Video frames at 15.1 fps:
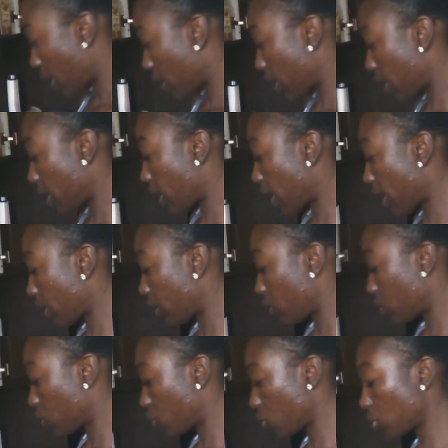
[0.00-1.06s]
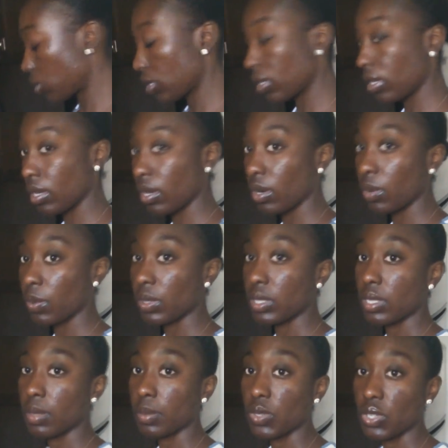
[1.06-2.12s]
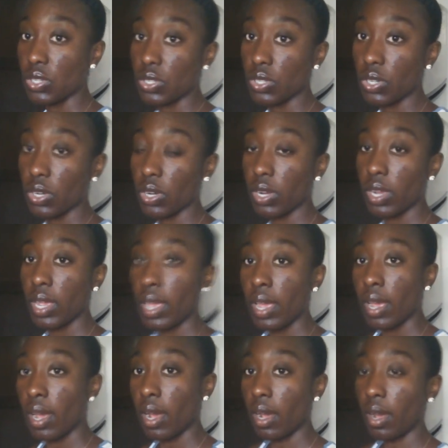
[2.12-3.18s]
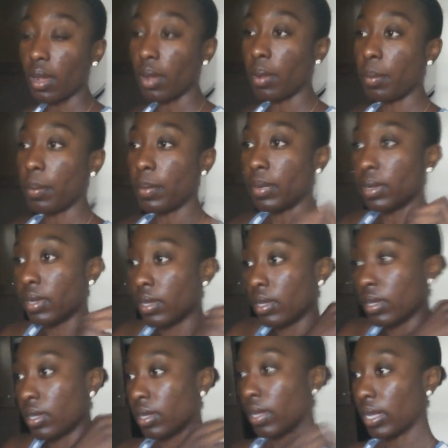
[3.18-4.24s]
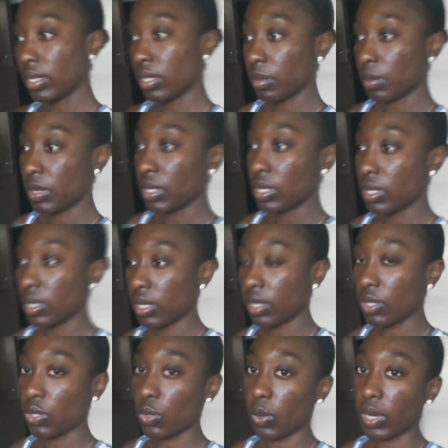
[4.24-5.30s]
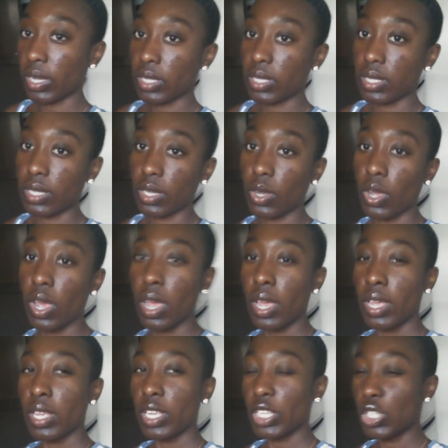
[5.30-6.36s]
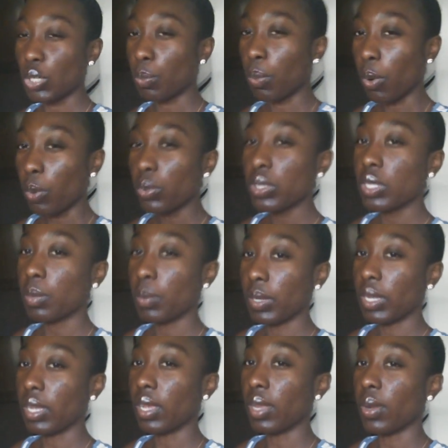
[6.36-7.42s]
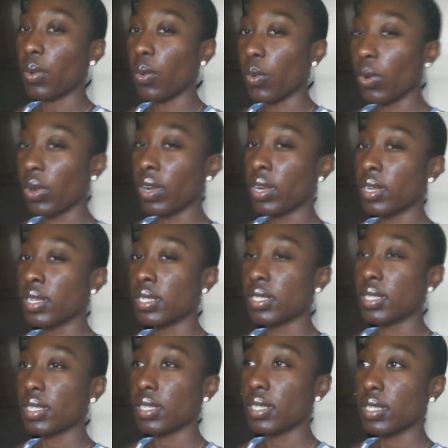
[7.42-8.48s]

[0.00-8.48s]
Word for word: and I added the juice in there with some ginger um, and some seasoning. So I guess it's a, it's supposed to be an orange,